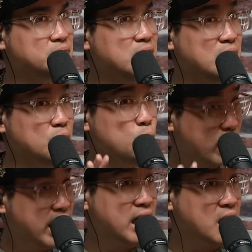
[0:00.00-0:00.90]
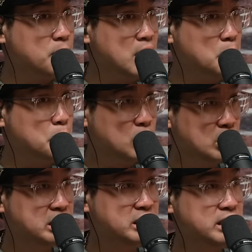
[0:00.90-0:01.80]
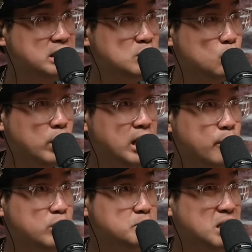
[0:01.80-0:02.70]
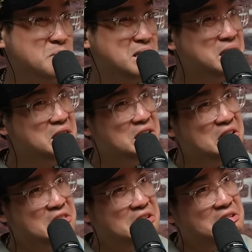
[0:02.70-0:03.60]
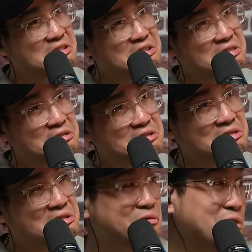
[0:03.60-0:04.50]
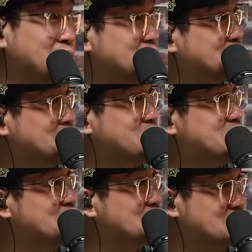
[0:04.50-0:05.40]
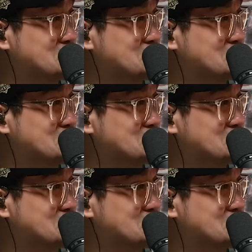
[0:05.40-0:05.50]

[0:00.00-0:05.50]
aware about politics when I was maybe thirty-three, thirty-four years old-ish.